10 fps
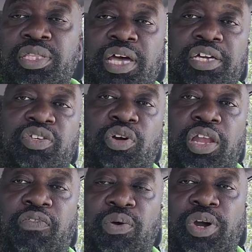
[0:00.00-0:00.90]
Thank you
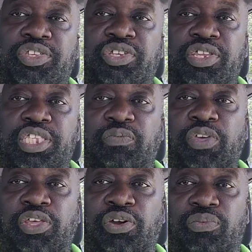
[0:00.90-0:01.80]
all for watching this
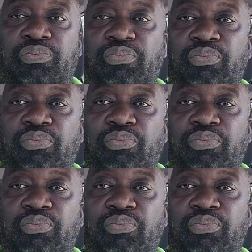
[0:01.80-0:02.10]
video.